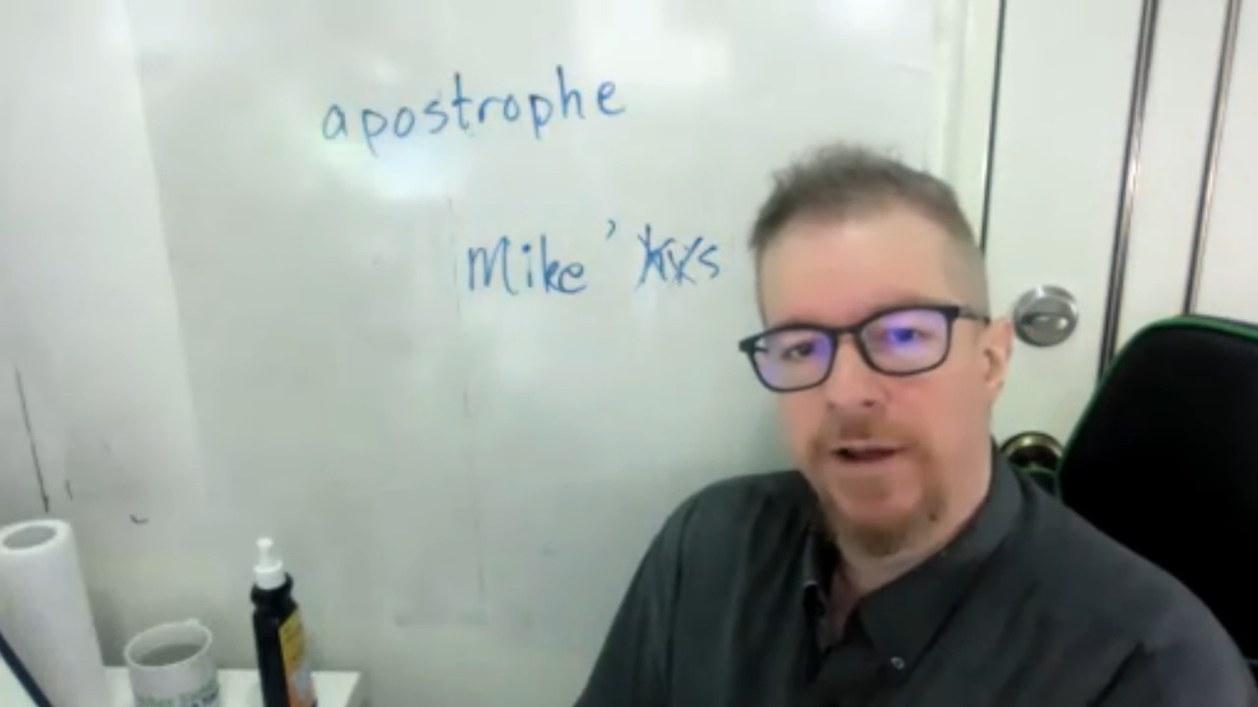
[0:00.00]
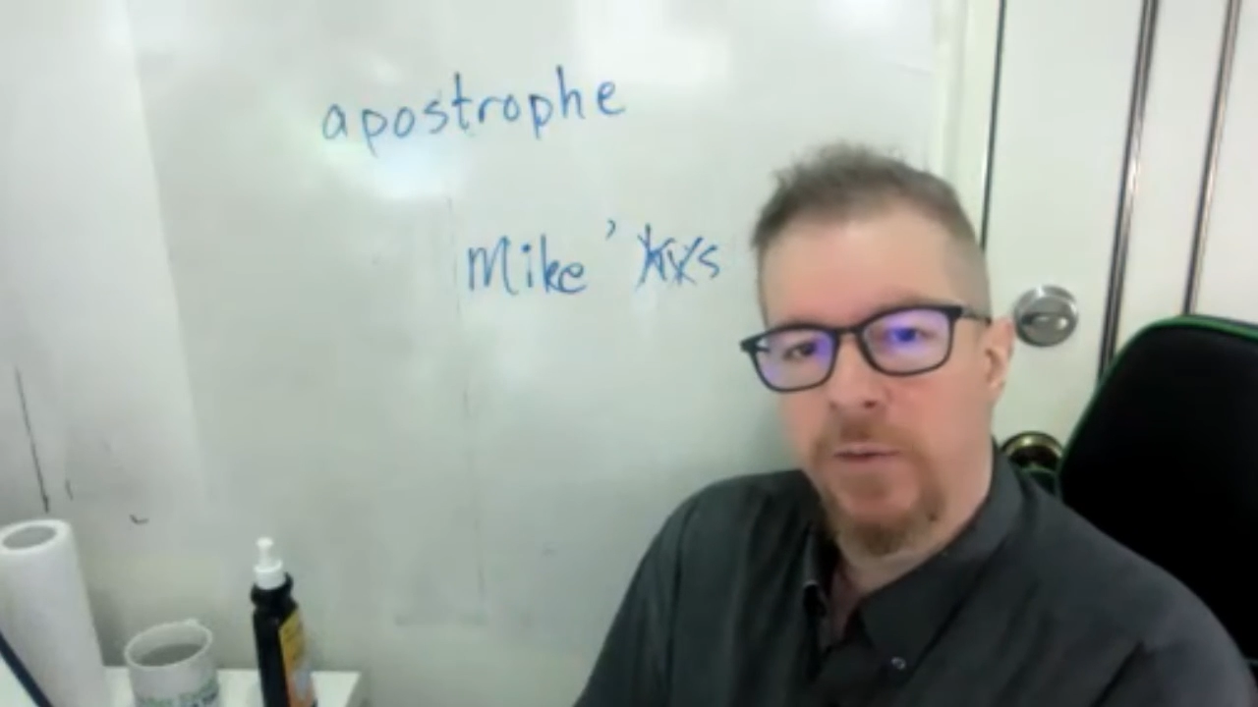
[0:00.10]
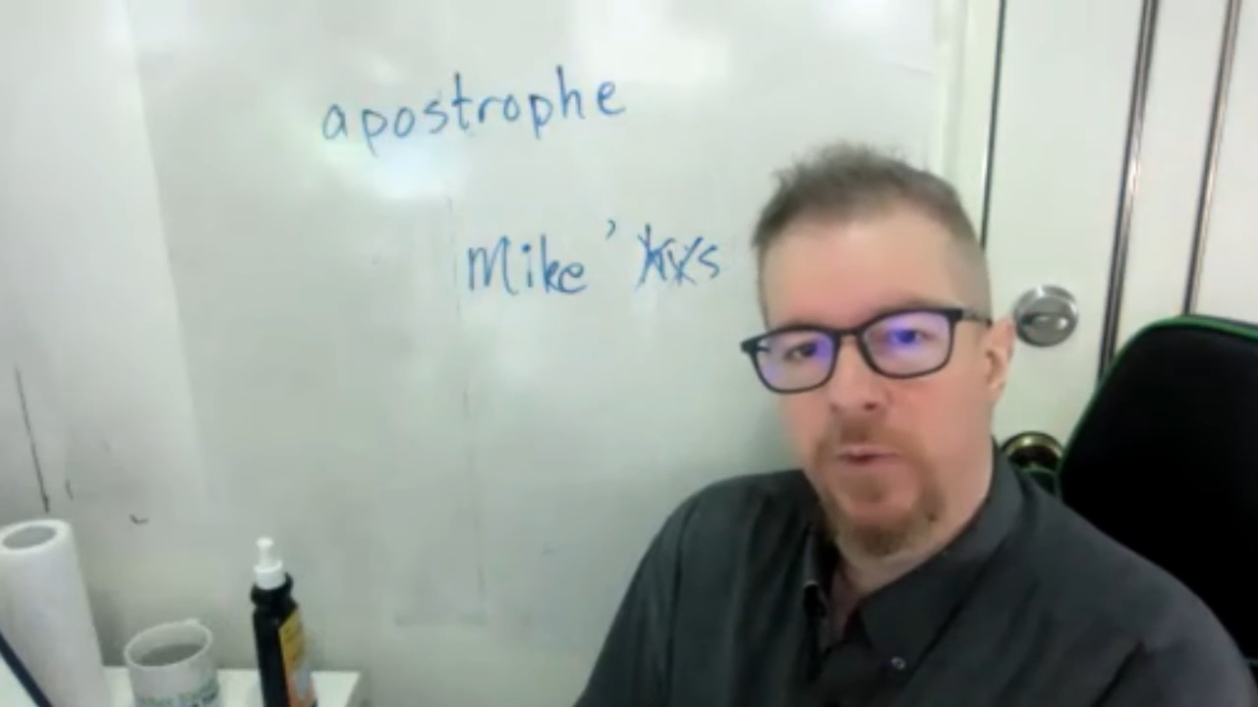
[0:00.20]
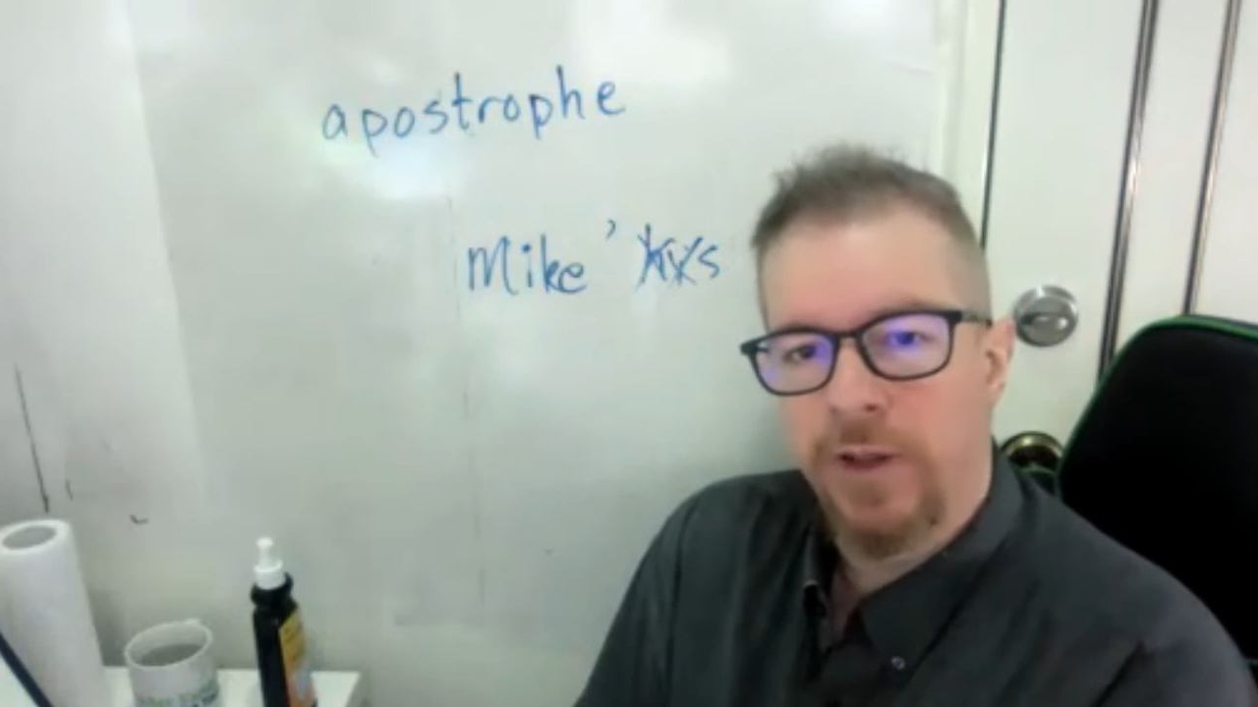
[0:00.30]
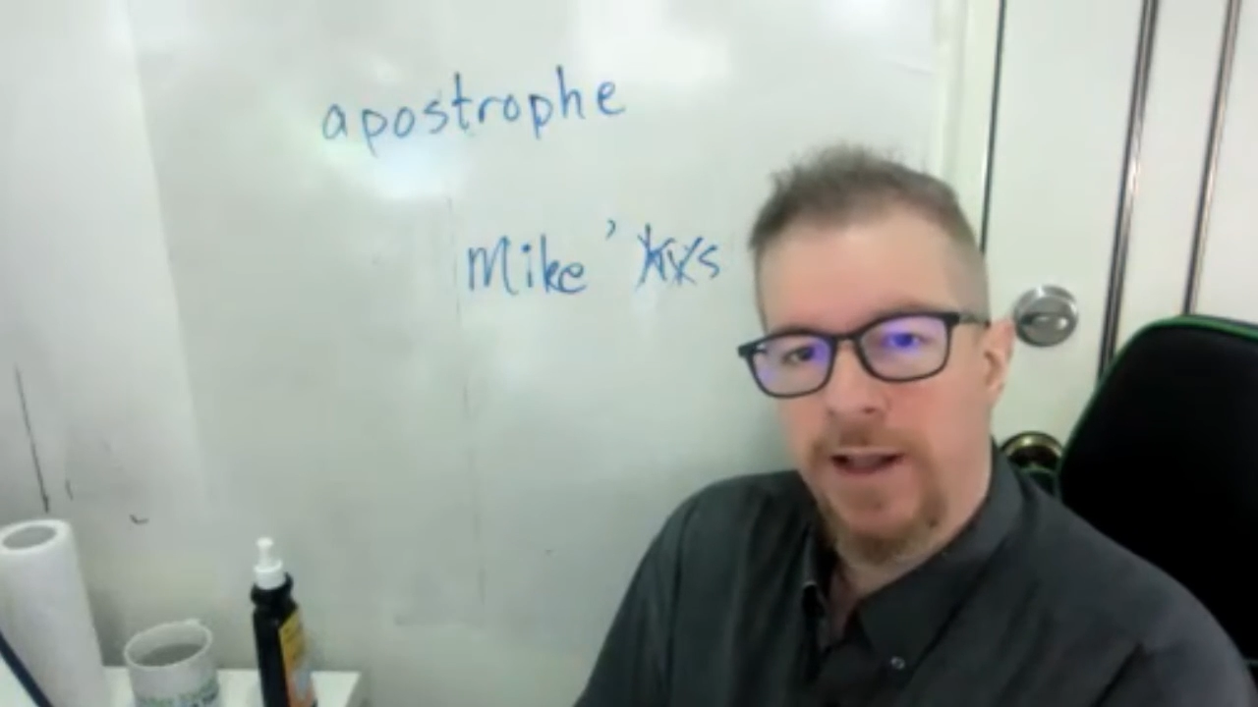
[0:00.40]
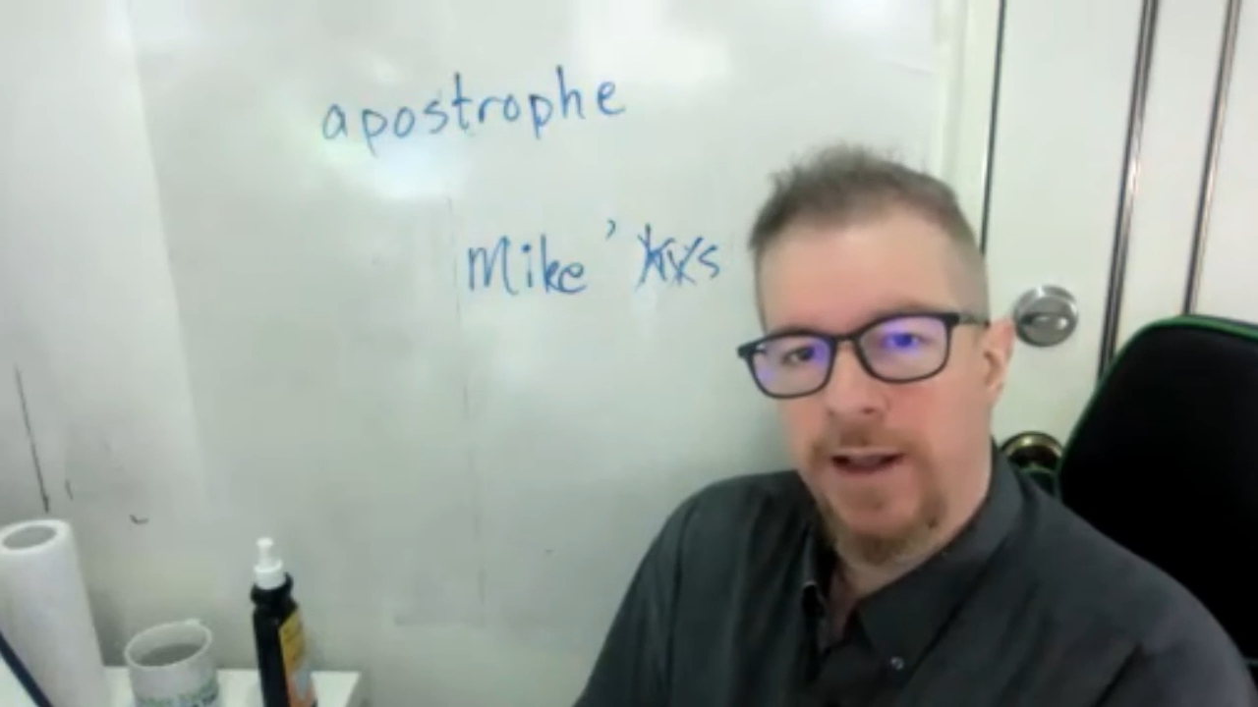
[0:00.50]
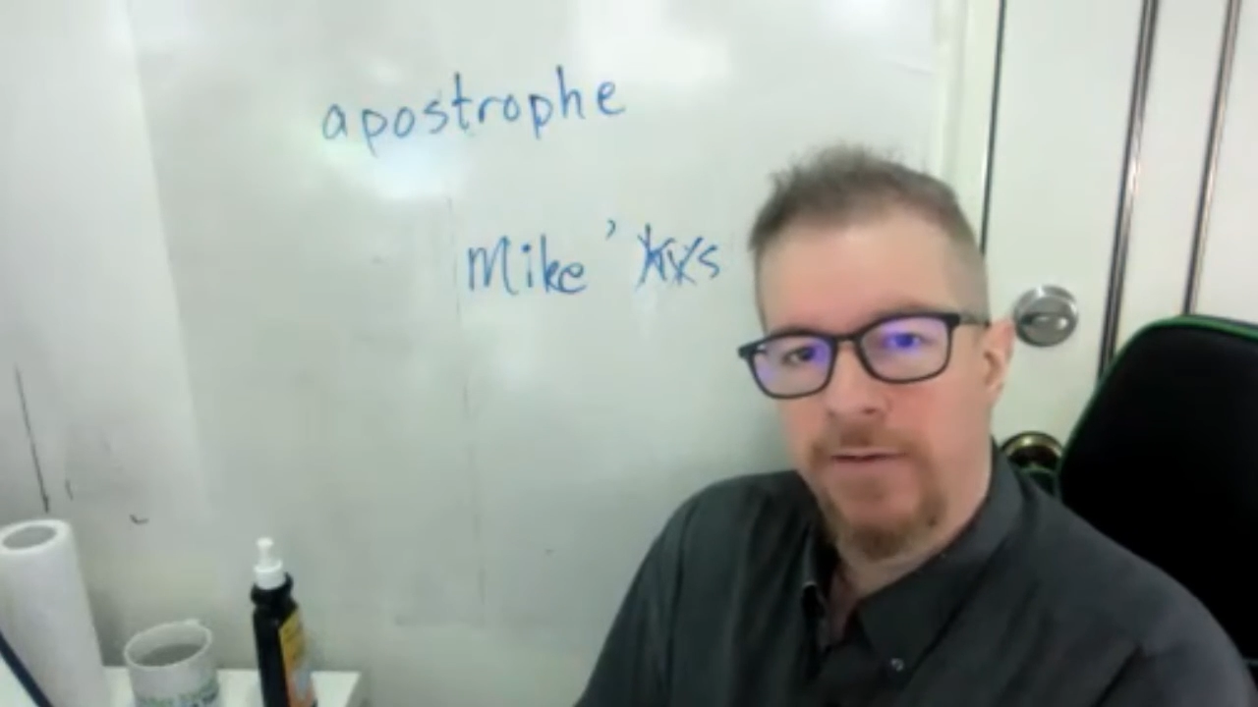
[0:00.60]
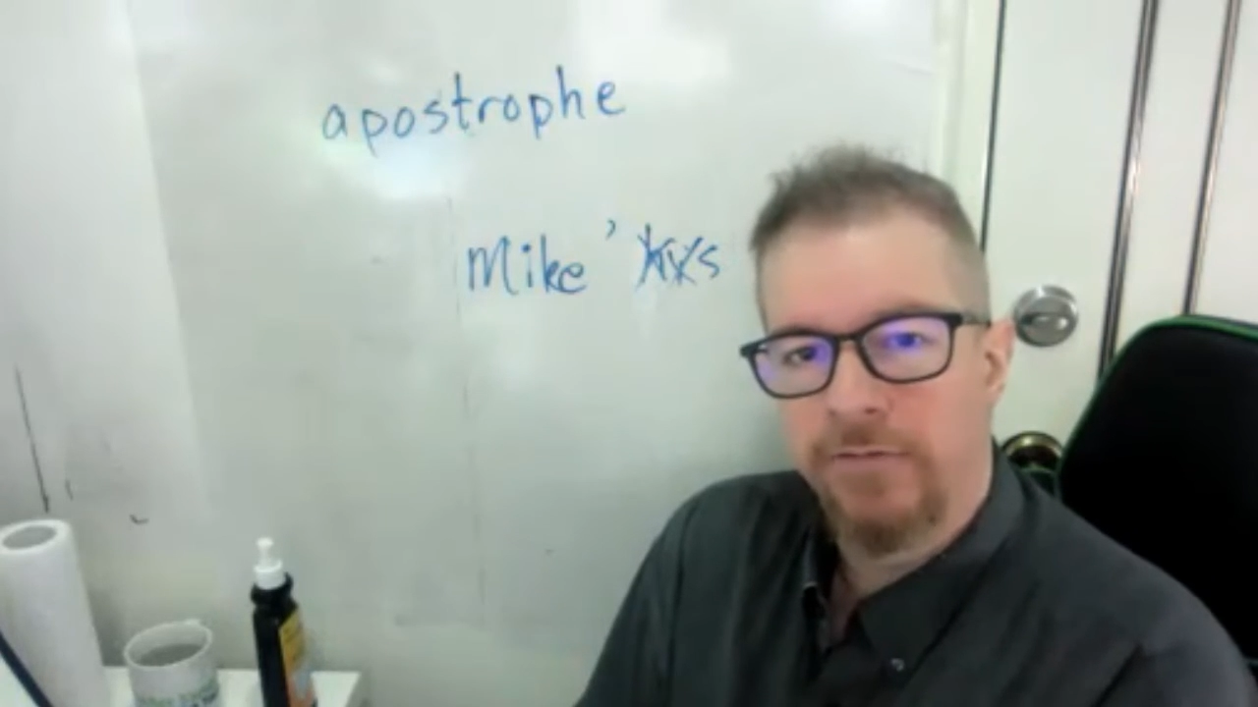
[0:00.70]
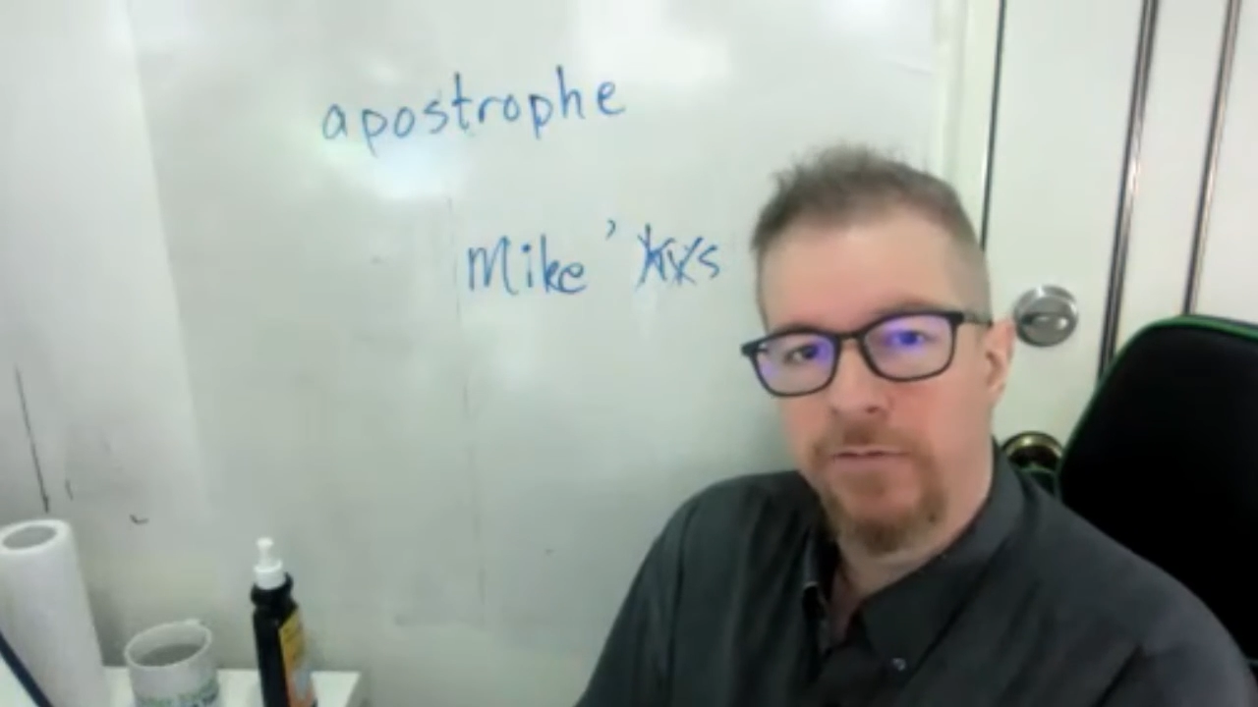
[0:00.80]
that we have